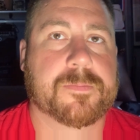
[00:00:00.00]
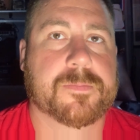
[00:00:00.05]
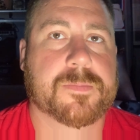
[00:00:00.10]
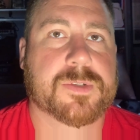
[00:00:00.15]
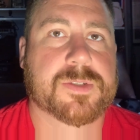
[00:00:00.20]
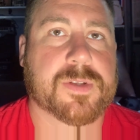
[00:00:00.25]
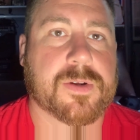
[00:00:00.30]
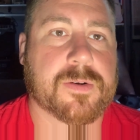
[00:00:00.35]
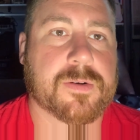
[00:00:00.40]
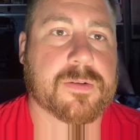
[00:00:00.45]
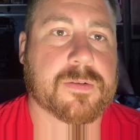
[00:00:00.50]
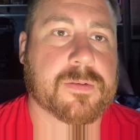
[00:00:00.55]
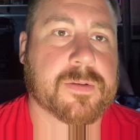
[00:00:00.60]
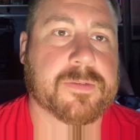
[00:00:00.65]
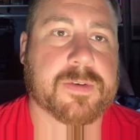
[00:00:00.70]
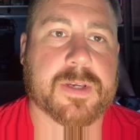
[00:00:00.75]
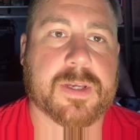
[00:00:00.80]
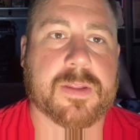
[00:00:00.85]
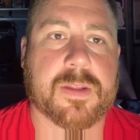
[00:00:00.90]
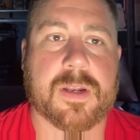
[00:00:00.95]
start
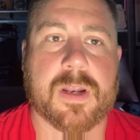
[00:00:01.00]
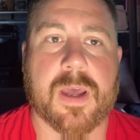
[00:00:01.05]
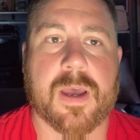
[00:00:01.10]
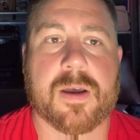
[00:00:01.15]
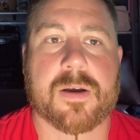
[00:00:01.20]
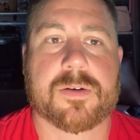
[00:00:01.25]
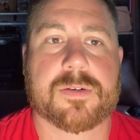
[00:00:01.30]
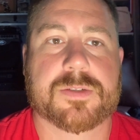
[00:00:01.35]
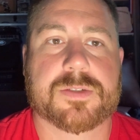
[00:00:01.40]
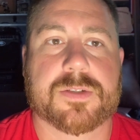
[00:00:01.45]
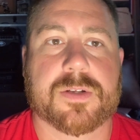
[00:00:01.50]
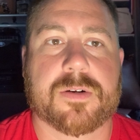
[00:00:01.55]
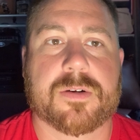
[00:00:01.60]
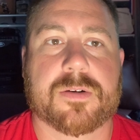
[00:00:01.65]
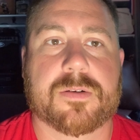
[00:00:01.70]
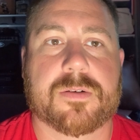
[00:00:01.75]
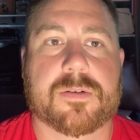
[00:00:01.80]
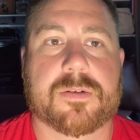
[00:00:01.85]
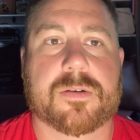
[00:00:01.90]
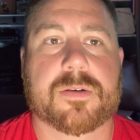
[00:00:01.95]
living in the now,
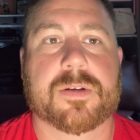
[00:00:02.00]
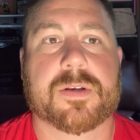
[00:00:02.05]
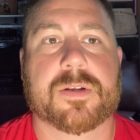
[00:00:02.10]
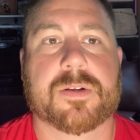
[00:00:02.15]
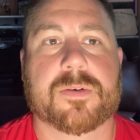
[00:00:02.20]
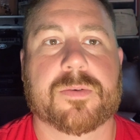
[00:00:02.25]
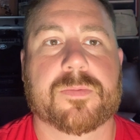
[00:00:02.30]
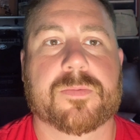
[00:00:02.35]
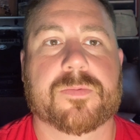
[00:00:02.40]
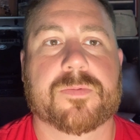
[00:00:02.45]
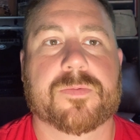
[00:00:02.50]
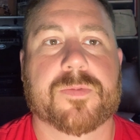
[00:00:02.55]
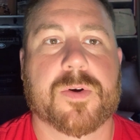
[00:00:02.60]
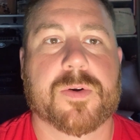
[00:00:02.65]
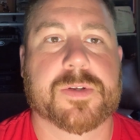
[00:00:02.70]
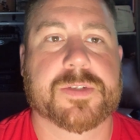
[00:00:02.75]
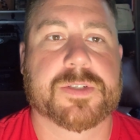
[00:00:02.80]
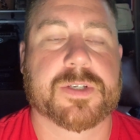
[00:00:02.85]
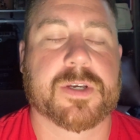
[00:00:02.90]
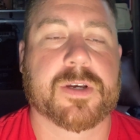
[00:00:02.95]
start, you know,
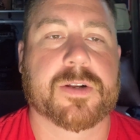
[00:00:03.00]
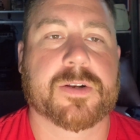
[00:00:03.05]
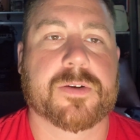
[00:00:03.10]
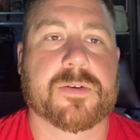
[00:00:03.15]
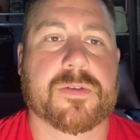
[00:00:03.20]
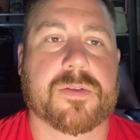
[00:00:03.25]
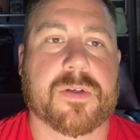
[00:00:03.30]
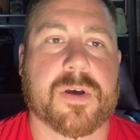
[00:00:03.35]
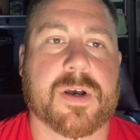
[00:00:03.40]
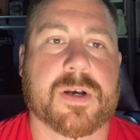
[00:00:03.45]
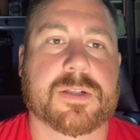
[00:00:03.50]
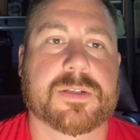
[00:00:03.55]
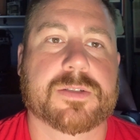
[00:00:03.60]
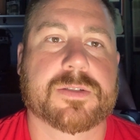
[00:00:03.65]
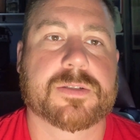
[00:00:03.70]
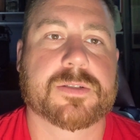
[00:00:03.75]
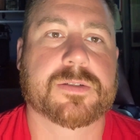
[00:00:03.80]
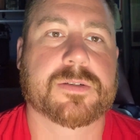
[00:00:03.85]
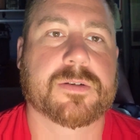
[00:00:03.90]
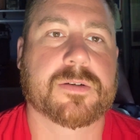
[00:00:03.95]
focusing on your
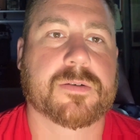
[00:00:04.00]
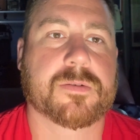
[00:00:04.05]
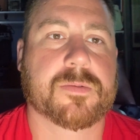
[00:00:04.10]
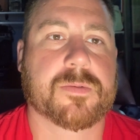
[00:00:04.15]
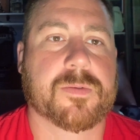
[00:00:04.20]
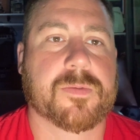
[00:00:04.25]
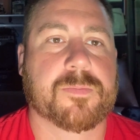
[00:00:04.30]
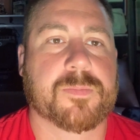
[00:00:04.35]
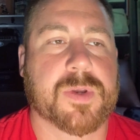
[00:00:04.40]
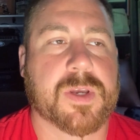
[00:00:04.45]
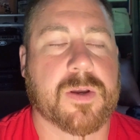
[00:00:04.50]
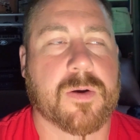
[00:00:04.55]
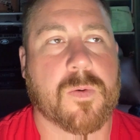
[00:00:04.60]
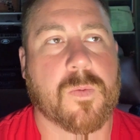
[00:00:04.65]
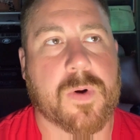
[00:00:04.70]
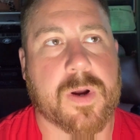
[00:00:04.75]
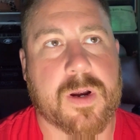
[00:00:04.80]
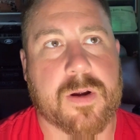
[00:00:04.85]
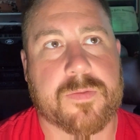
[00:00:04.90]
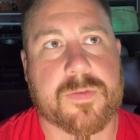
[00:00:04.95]
thoughts, being
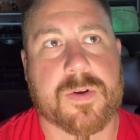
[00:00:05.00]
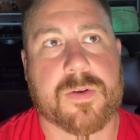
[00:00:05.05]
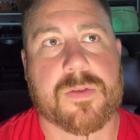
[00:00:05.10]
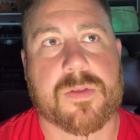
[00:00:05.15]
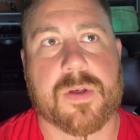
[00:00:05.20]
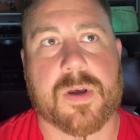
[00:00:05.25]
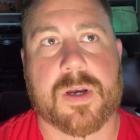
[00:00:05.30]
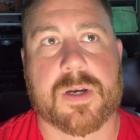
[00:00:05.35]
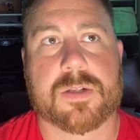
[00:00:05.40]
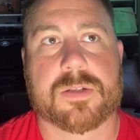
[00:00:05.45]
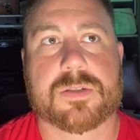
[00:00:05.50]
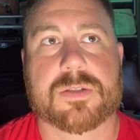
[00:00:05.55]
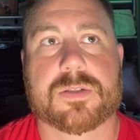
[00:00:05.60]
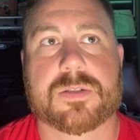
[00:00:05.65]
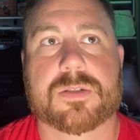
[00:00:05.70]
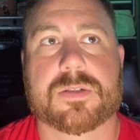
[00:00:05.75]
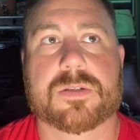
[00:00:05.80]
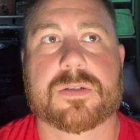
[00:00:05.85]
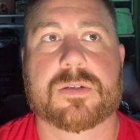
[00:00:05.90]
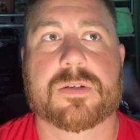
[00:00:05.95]
aware of your
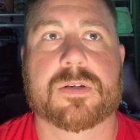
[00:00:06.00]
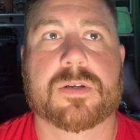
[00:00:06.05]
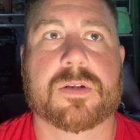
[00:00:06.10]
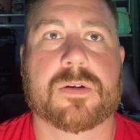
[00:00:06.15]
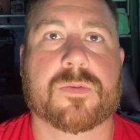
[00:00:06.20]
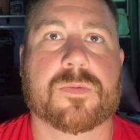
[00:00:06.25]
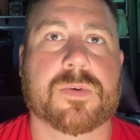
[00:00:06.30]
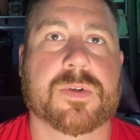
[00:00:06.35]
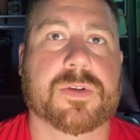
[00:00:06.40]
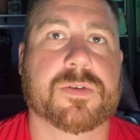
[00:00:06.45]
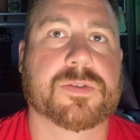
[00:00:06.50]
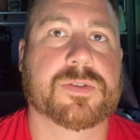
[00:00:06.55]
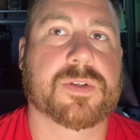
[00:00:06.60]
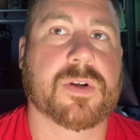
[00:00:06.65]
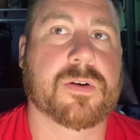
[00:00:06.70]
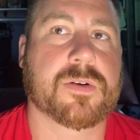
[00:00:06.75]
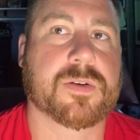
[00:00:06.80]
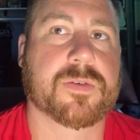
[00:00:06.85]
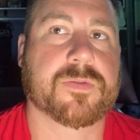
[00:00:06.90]
thoughts. You know, when you start